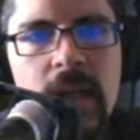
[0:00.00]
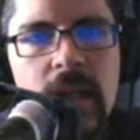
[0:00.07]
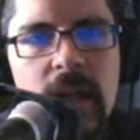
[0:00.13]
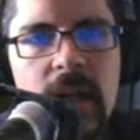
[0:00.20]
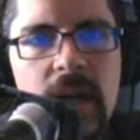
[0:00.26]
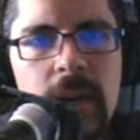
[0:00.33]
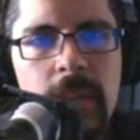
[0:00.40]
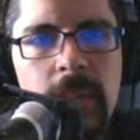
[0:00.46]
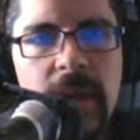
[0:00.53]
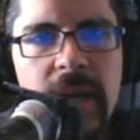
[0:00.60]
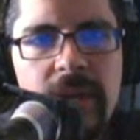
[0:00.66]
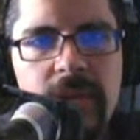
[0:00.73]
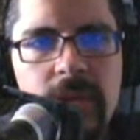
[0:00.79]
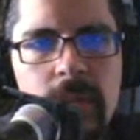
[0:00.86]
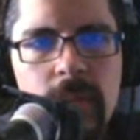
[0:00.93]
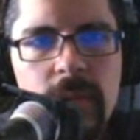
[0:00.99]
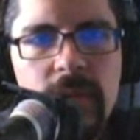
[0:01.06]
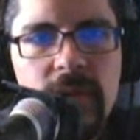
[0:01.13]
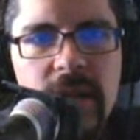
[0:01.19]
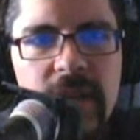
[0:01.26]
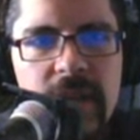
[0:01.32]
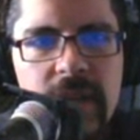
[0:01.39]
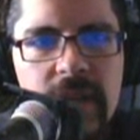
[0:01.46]
as you were
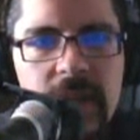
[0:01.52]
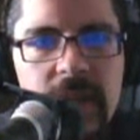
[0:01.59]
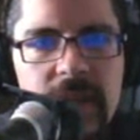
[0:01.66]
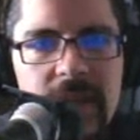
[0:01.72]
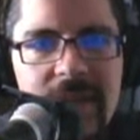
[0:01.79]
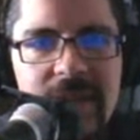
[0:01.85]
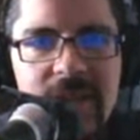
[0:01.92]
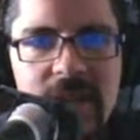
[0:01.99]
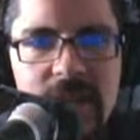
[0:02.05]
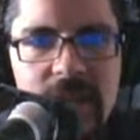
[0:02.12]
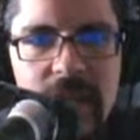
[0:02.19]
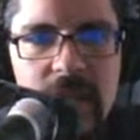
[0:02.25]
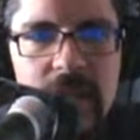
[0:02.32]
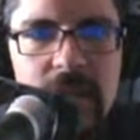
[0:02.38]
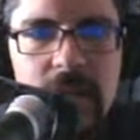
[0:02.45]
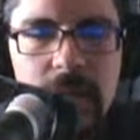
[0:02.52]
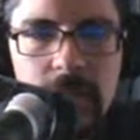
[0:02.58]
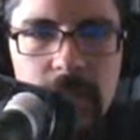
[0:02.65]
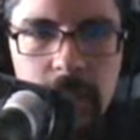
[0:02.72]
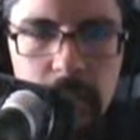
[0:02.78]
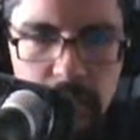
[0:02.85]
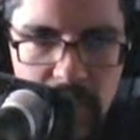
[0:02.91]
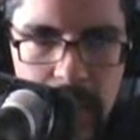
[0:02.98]
saying, the
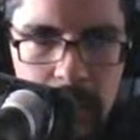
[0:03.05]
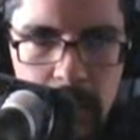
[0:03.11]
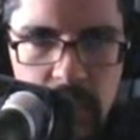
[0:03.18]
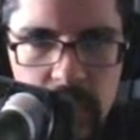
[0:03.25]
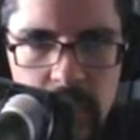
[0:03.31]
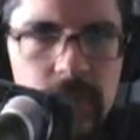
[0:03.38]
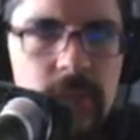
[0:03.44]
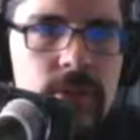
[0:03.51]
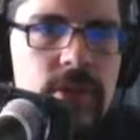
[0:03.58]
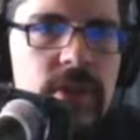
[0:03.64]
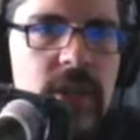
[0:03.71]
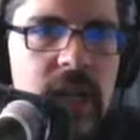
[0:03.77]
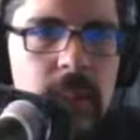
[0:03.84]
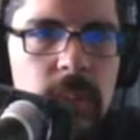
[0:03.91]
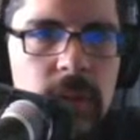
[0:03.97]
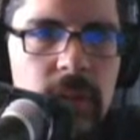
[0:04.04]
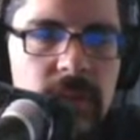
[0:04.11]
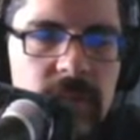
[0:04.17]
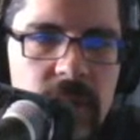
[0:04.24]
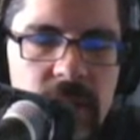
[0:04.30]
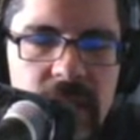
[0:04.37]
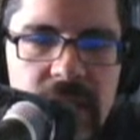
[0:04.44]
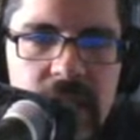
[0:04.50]
proper tribal
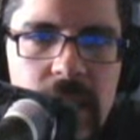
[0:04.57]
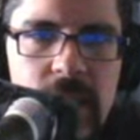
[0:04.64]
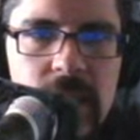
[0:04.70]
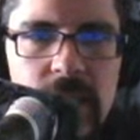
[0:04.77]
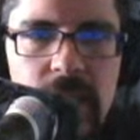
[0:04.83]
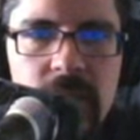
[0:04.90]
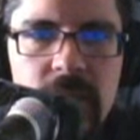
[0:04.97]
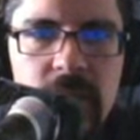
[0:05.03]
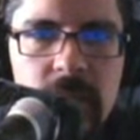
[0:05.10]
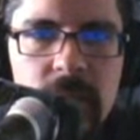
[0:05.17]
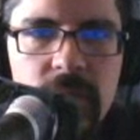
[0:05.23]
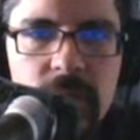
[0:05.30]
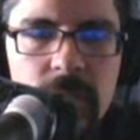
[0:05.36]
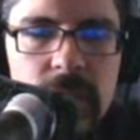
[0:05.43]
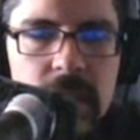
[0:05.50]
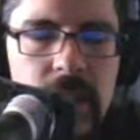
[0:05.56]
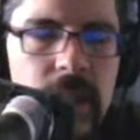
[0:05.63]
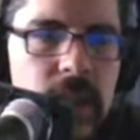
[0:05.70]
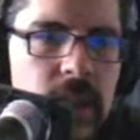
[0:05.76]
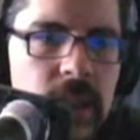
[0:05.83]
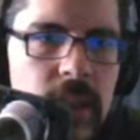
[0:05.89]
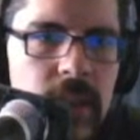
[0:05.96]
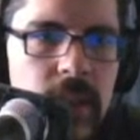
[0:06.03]
affiliation seems to be
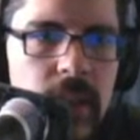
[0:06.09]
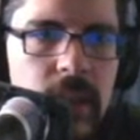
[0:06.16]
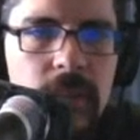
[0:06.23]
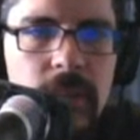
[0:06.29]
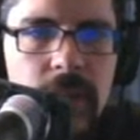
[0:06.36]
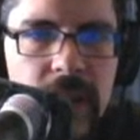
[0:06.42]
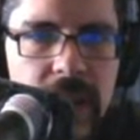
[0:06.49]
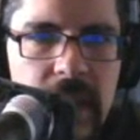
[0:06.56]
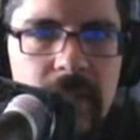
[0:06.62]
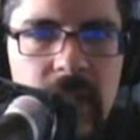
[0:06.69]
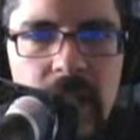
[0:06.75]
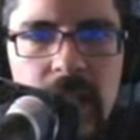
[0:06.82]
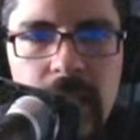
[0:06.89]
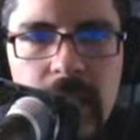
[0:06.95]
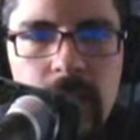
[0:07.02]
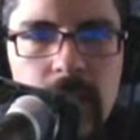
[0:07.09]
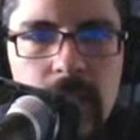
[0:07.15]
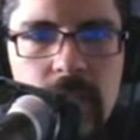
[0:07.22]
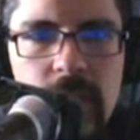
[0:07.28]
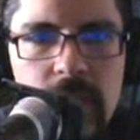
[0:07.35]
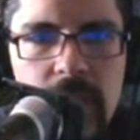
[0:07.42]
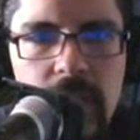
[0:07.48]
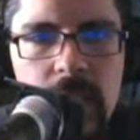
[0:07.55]
of Levi,
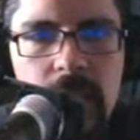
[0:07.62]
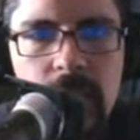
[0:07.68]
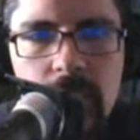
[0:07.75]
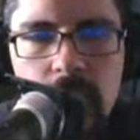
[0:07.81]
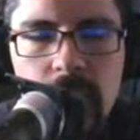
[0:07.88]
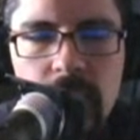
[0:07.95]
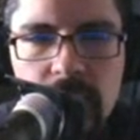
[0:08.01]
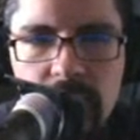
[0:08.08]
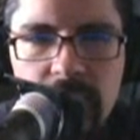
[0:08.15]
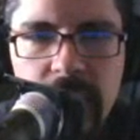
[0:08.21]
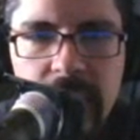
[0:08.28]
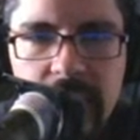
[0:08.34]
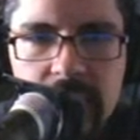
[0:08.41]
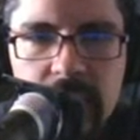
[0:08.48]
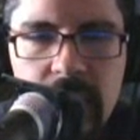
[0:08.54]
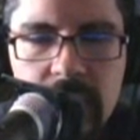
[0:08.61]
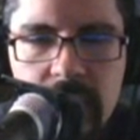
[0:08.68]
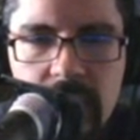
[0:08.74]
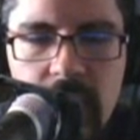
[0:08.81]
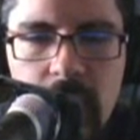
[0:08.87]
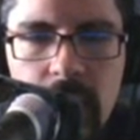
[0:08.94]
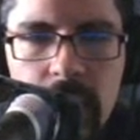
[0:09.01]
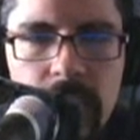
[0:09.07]
which of course lends
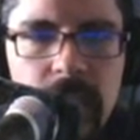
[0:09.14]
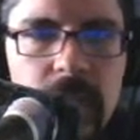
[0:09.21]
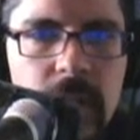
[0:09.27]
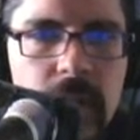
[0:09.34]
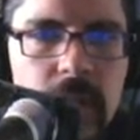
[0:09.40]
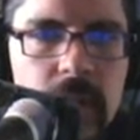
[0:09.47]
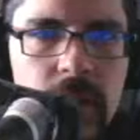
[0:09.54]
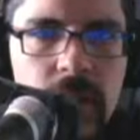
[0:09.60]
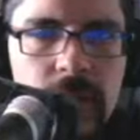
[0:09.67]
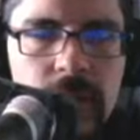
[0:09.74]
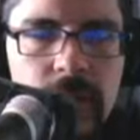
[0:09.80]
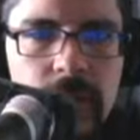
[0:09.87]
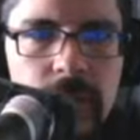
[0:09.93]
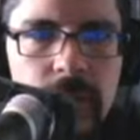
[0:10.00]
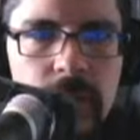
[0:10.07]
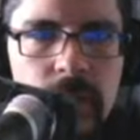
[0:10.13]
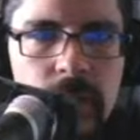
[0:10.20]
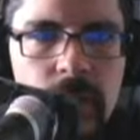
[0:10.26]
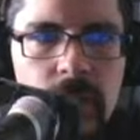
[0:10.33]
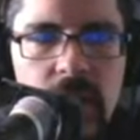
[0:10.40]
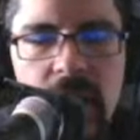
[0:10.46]
itself to